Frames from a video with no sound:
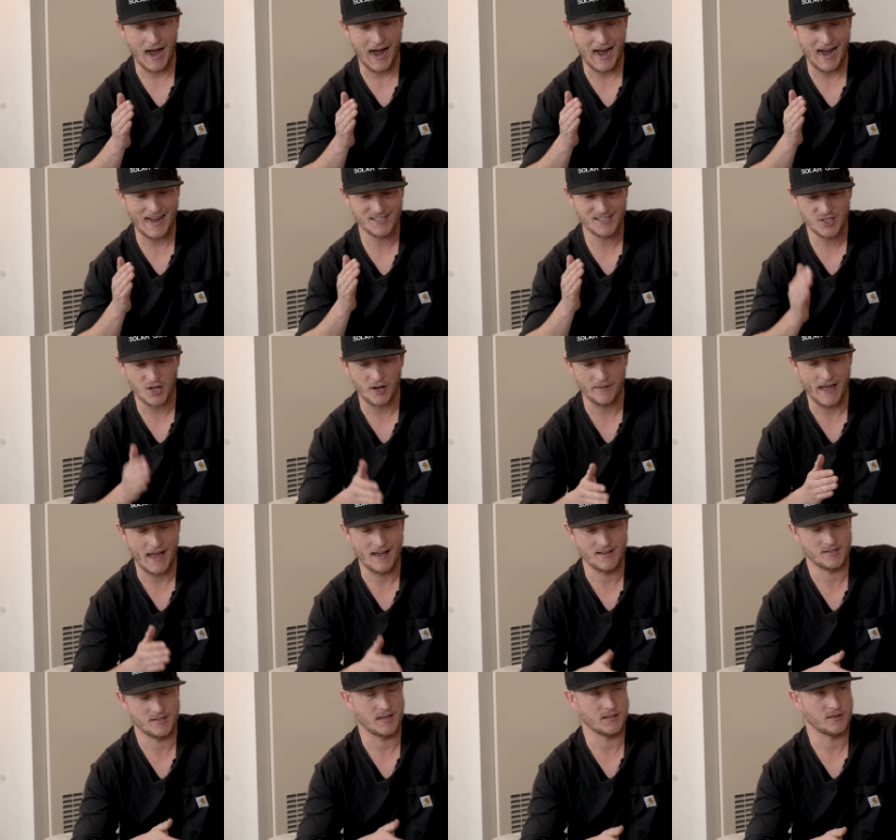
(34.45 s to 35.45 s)
I saw that
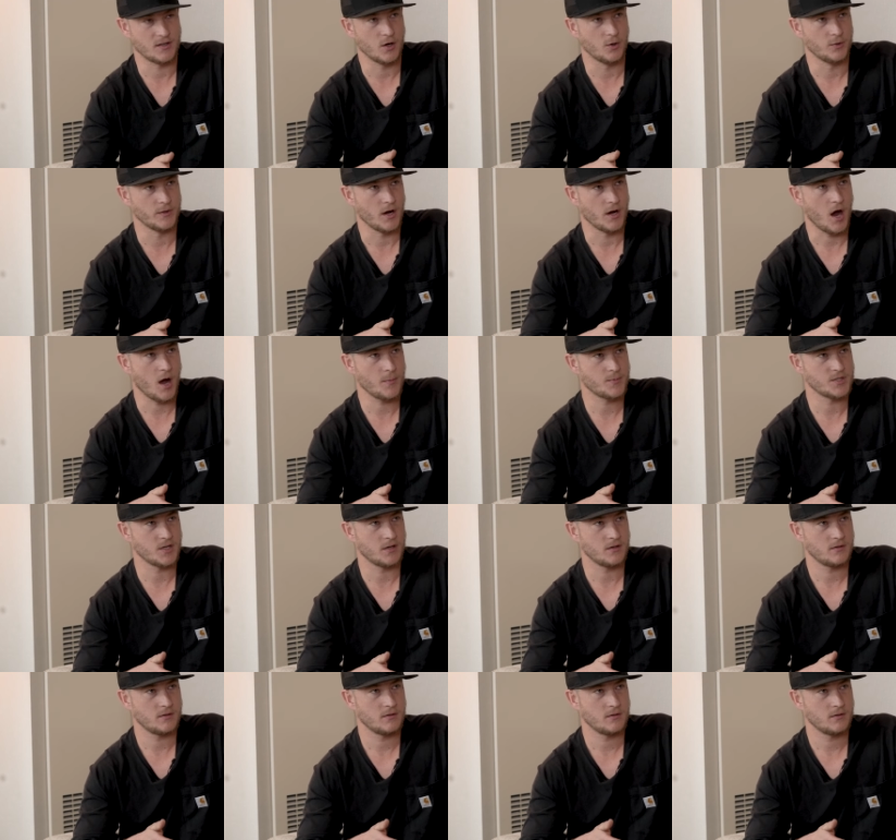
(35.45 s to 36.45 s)
as like the only option.
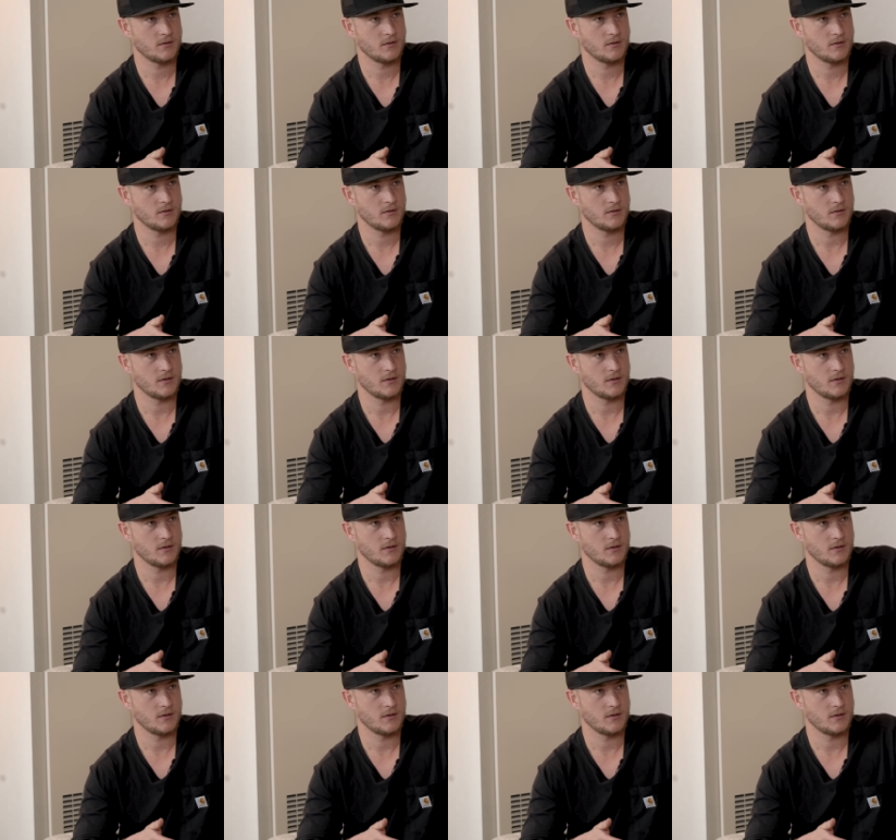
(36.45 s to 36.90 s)
Mm.